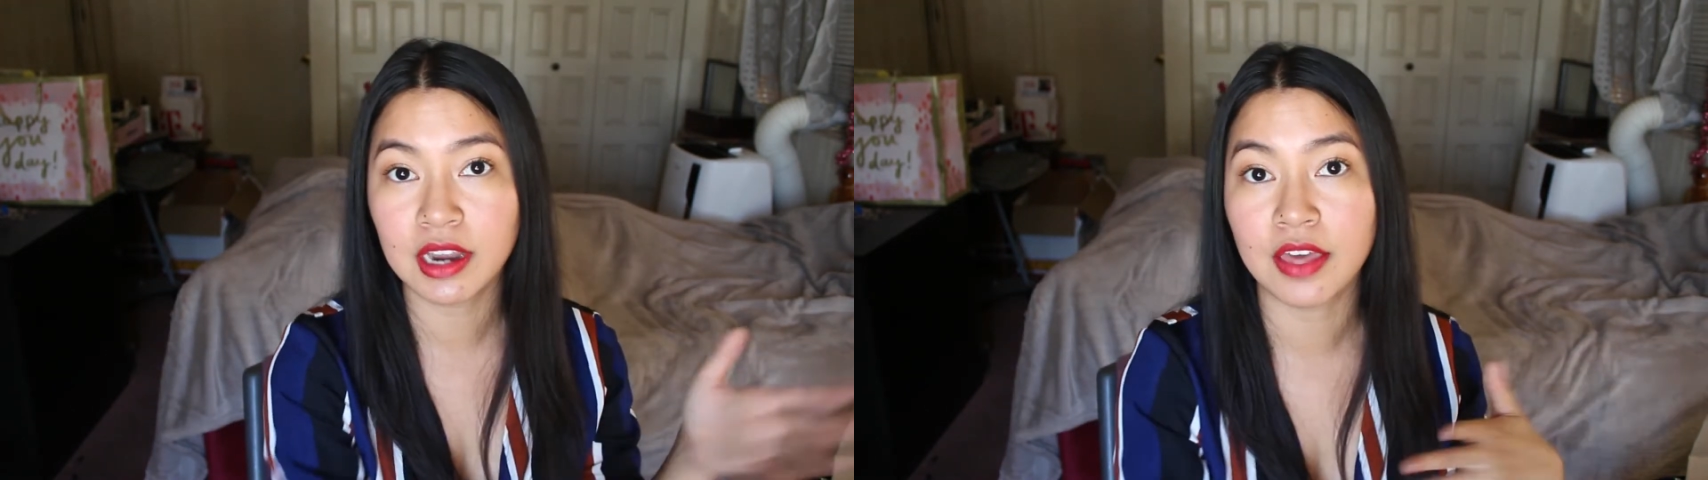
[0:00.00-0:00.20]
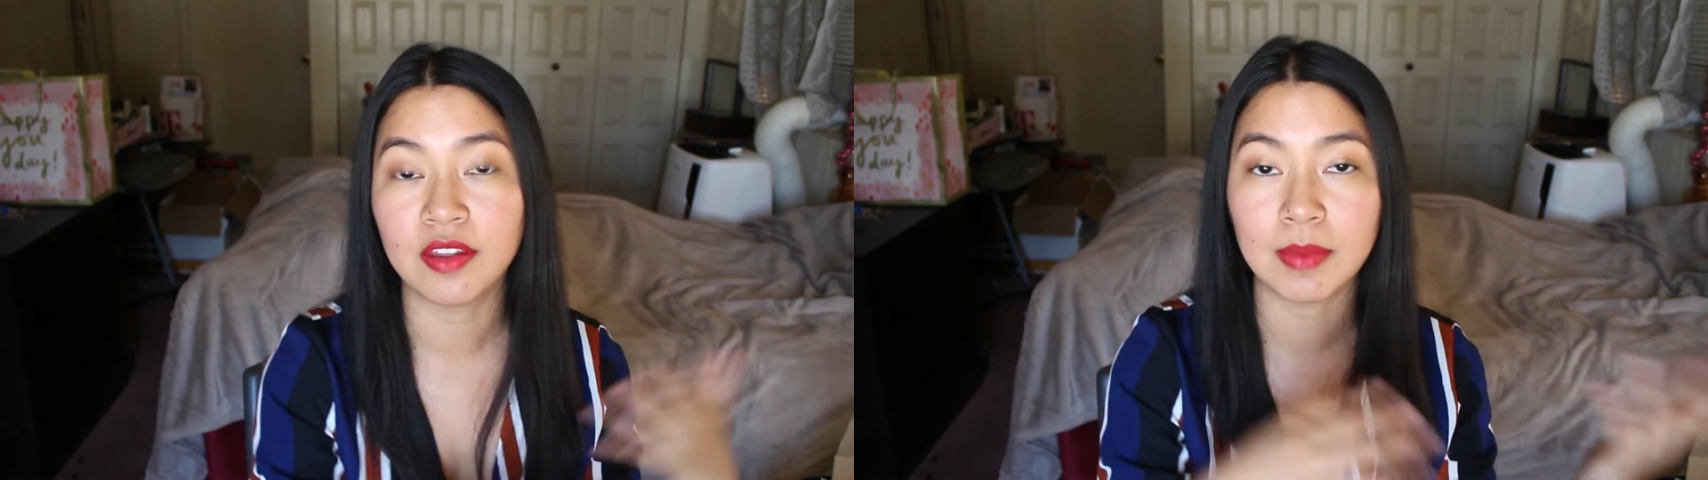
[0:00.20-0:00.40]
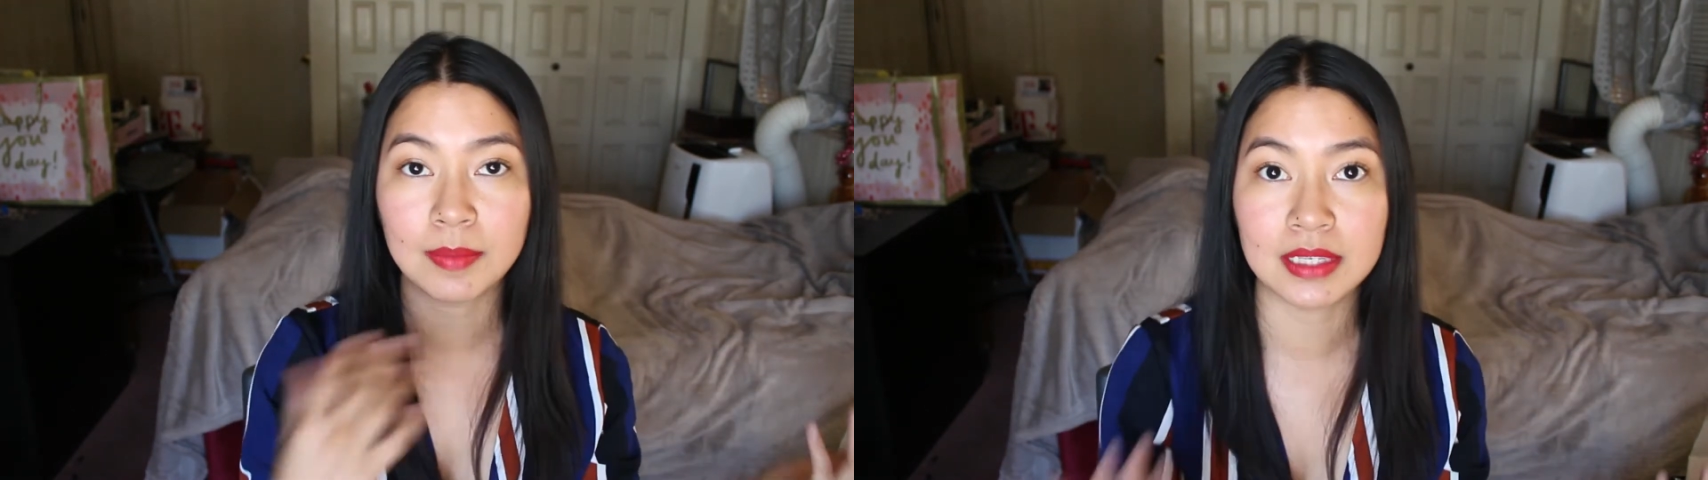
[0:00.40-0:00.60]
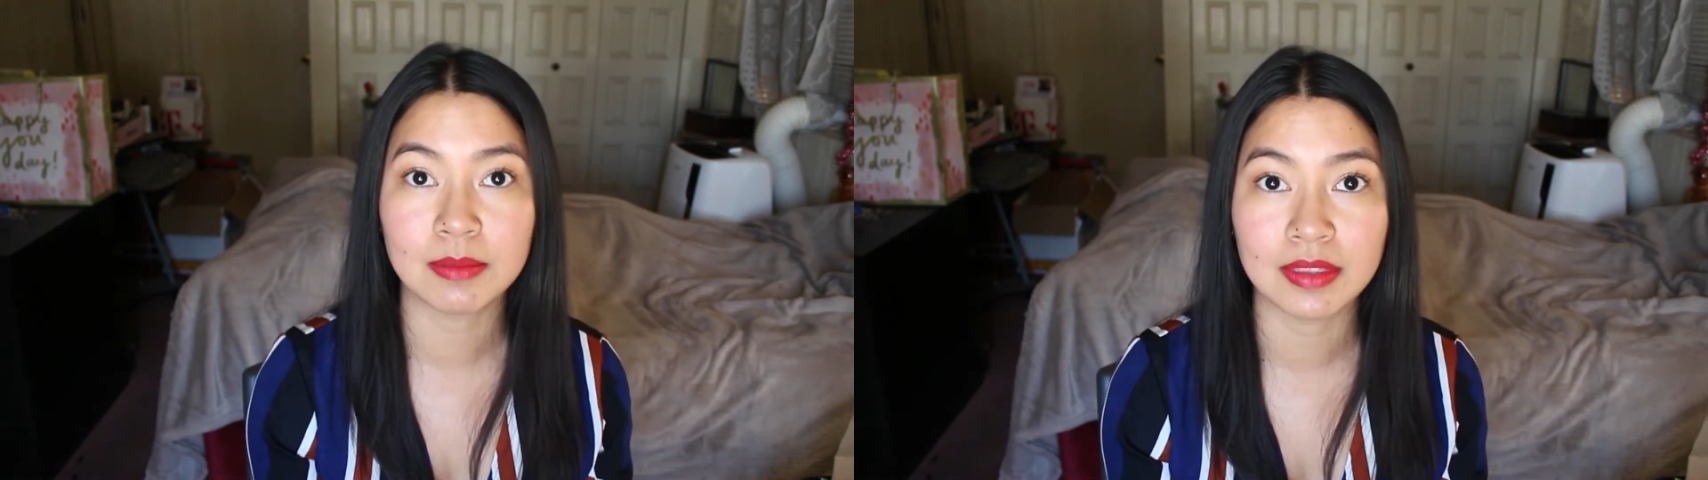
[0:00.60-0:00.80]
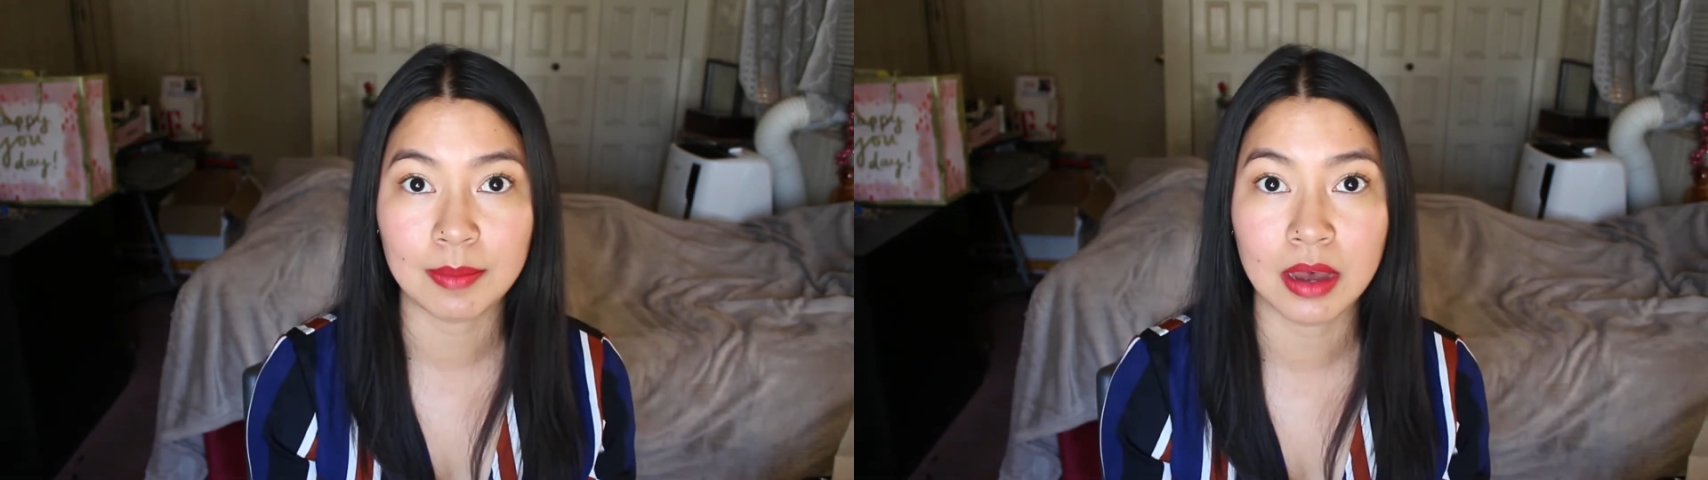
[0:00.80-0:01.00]
and there might be
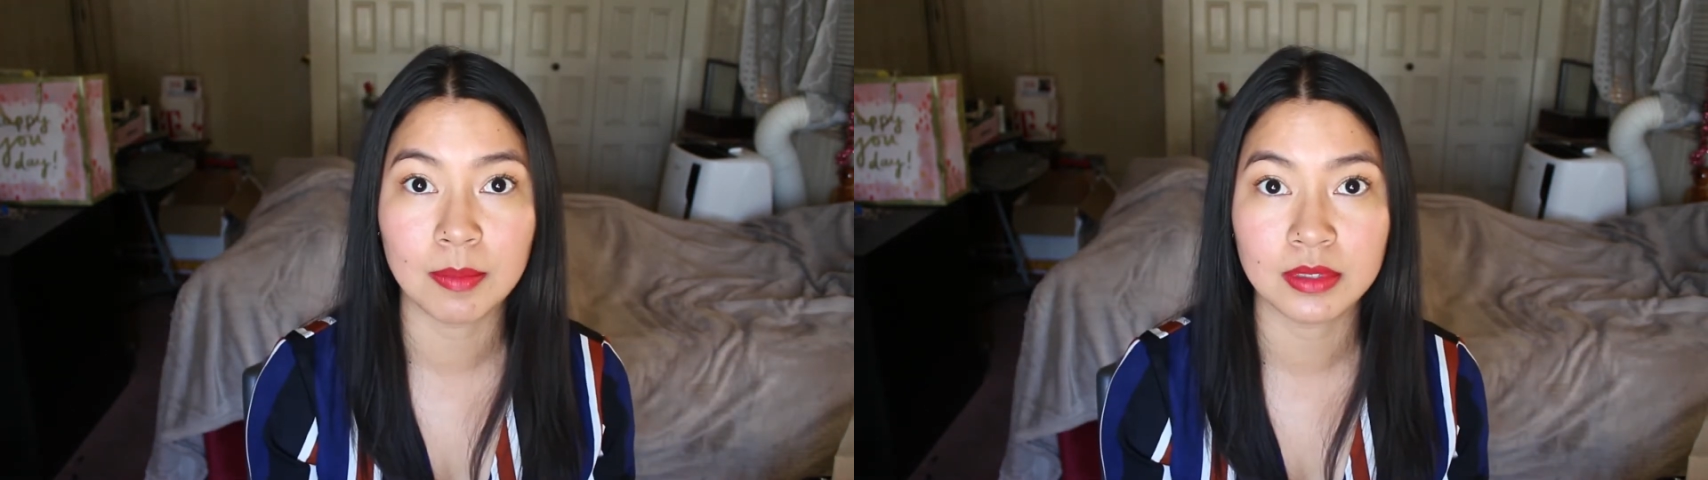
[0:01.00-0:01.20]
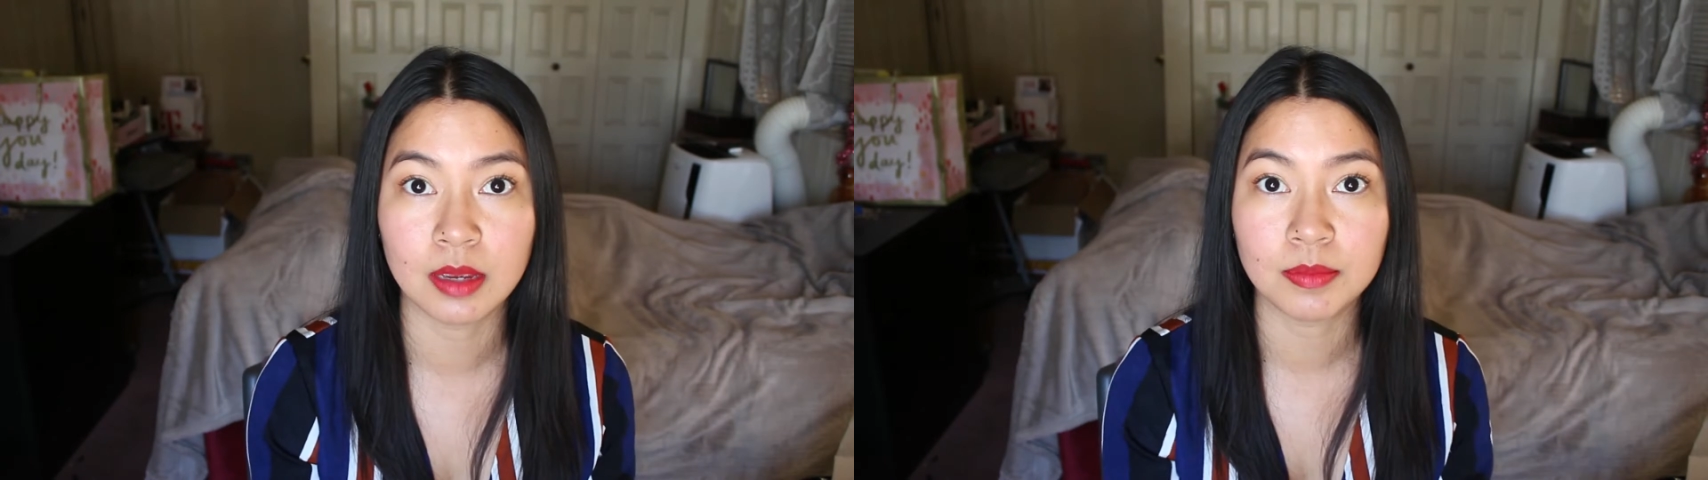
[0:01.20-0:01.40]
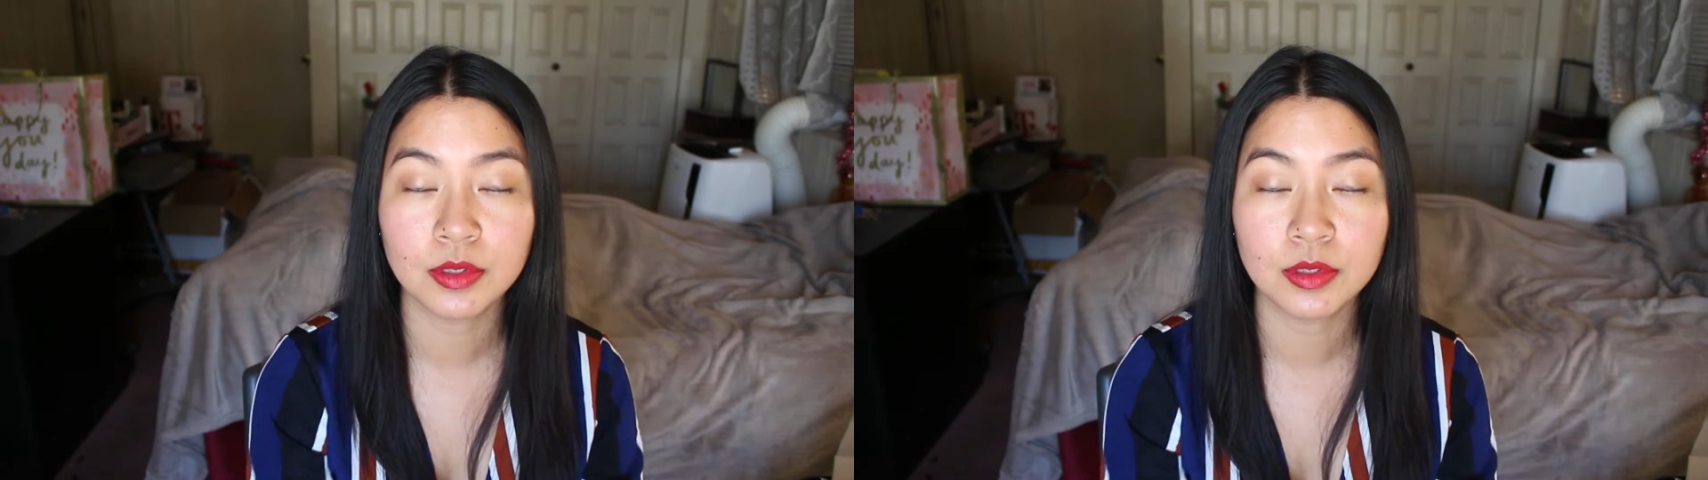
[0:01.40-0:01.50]
something that pops up.